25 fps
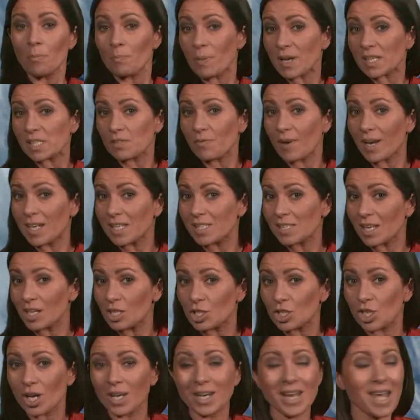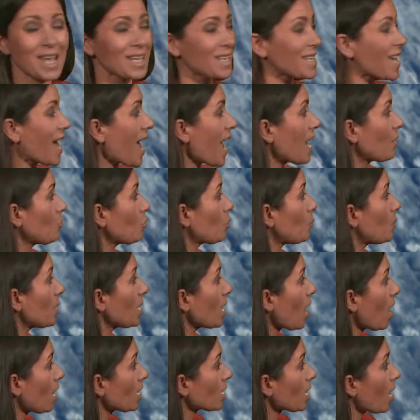Best of any sunshine again will
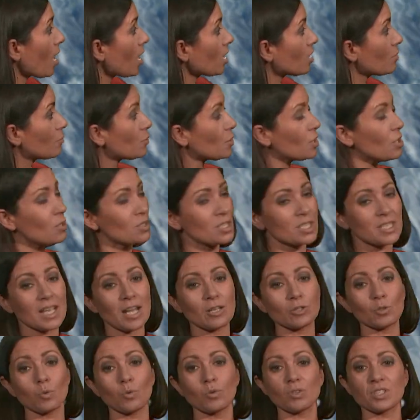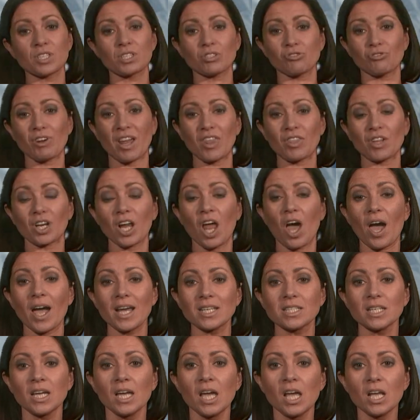be Argyll and Bute, down towards
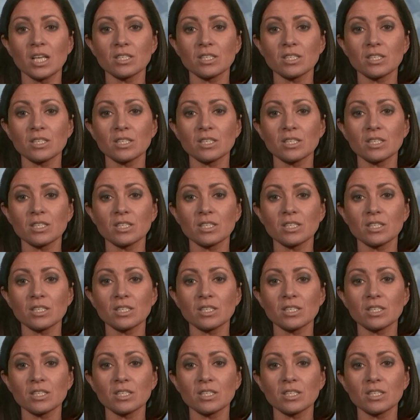Strathclyde,